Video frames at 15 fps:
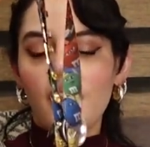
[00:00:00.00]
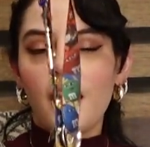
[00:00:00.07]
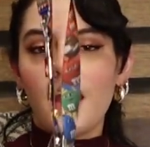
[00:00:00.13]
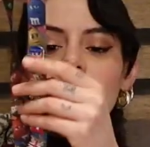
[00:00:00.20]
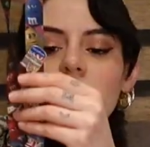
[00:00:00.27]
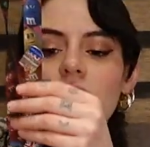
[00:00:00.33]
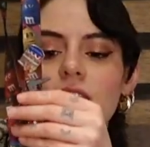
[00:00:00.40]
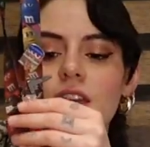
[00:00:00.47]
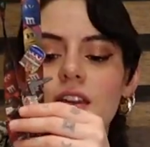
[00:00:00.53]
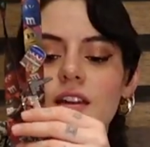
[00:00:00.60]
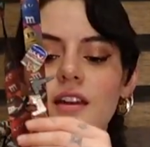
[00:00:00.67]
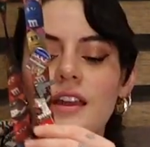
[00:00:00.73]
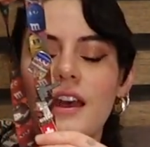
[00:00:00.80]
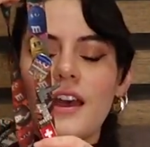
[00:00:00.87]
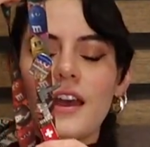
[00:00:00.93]
In
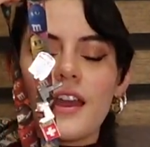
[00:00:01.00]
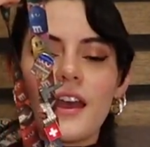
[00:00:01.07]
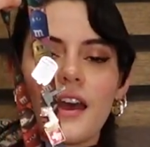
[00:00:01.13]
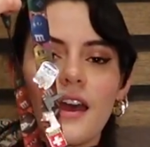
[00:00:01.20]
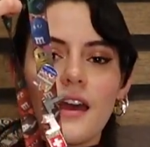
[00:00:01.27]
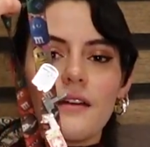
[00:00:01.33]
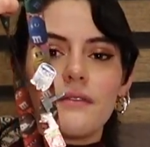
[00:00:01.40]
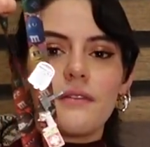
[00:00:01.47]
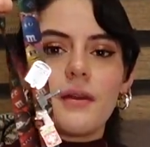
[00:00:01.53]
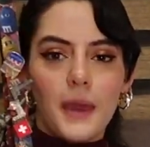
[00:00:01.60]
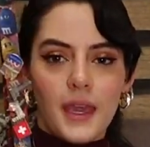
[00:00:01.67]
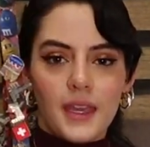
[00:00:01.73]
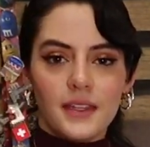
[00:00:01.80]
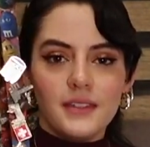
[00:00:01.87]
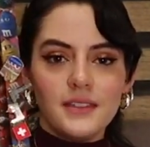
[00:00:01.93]
here, I have
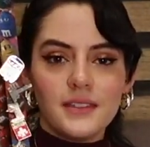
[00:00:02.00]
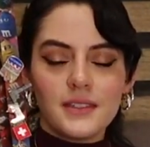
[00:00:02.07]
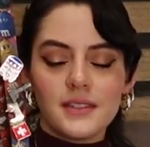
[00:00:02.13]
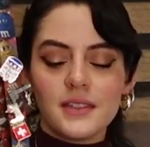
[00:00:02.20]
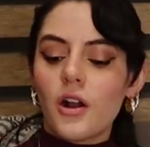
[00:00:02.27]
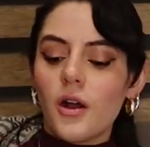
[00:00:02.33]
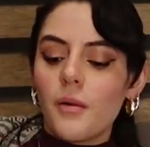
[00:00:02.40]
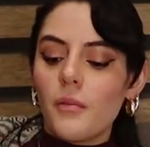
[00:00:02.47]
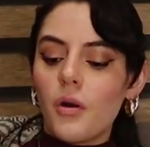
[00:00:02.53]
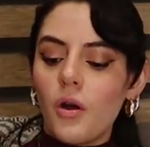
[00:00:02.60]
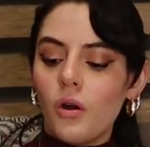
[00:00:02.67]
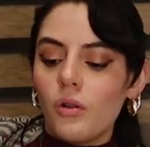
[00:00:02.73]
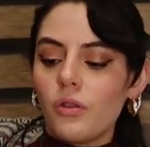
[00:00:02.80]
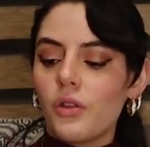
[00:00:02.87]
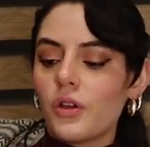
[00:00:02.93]
pins from
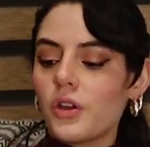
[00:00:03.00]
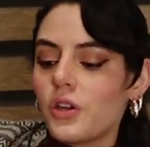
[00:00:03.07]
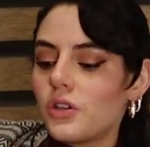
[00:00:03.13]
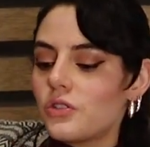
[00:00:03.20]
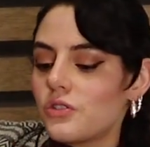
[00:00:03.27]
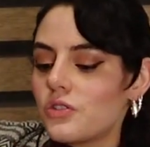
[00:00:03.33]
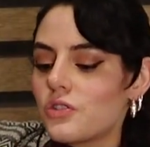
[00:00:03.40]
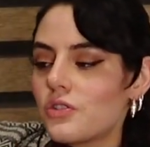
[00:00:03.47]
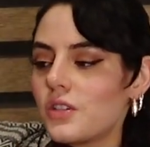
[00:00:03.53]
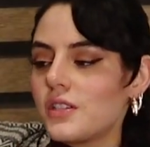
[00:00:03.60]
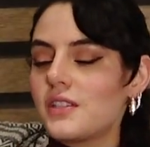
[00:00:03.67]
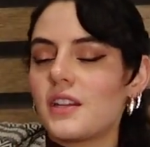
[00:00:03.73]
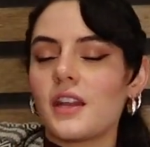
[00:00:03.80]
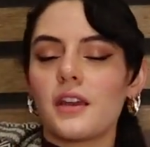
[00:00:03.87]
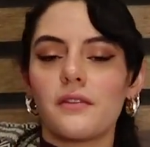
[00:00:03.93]
all the
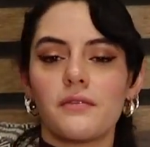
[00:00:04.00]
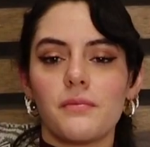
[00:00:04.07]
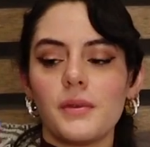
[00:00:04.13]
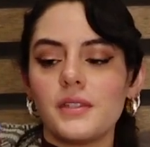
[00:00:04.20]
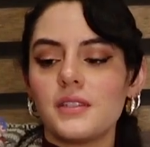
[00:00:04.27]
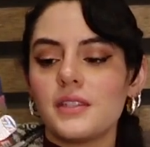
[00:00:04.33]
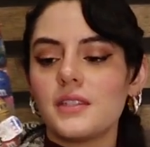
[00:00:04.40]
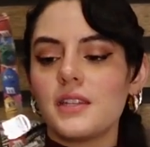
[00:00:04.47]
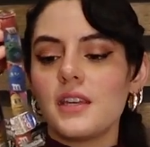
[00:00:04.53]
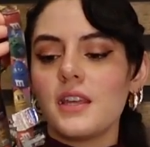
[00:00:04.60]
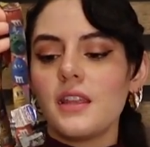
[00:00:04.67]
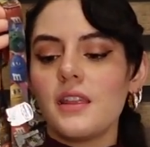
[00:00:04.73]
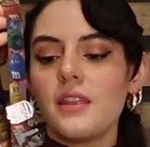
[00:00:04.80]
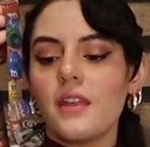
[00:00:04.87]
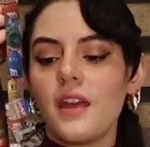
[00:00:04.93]
countries that I've visited.